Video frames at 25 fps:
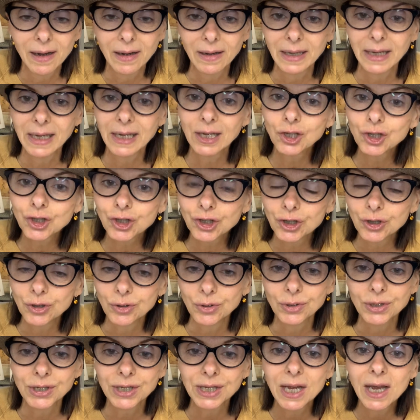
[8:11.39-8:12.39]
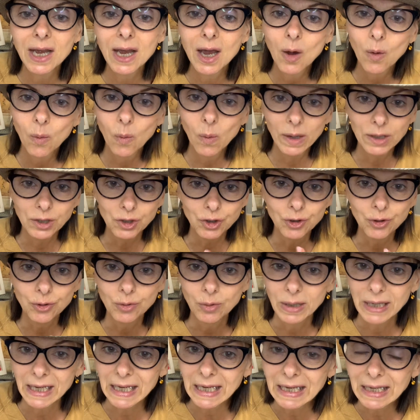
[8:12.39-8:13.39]
issues when
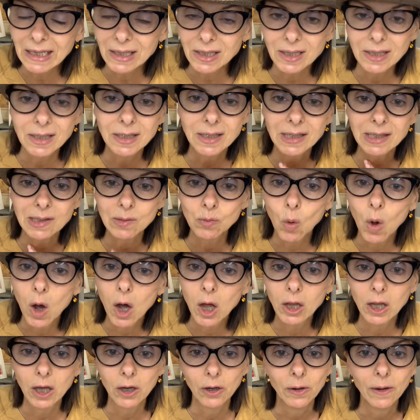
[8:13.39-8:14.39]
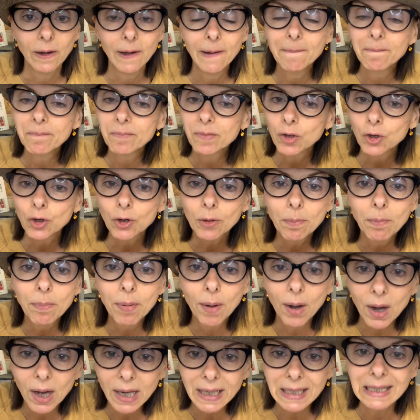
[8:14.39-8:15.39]
you eat and swallow. Your
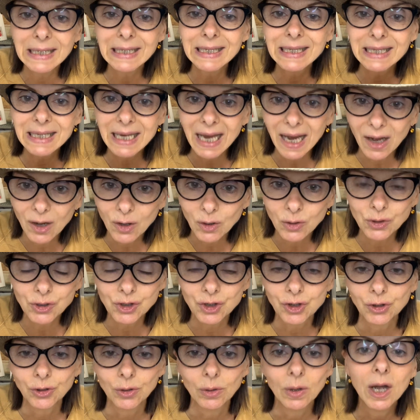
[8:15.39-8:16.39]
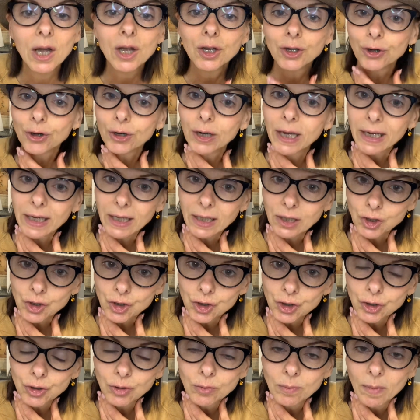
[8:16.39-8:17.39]
body tells you you're getting
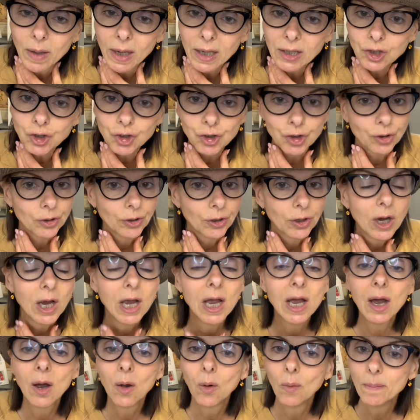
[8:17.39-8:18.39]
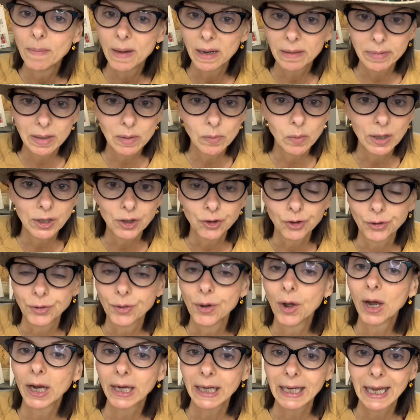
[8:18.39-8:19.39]
too much, or maybe when you're
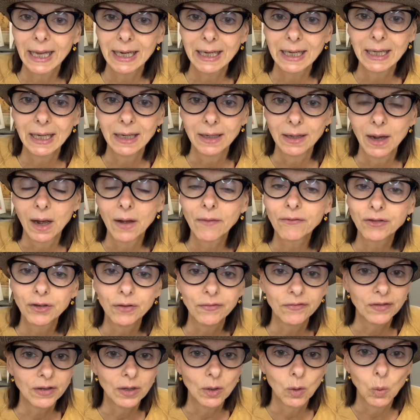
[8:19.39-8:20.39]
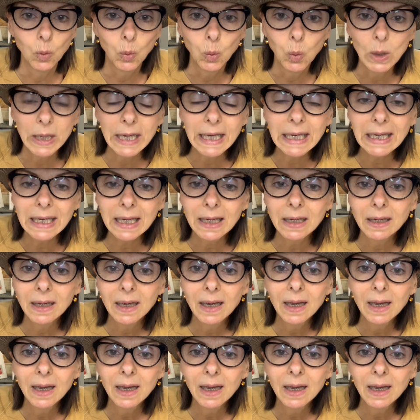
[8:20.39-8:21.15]
not getting enough, you feel weak.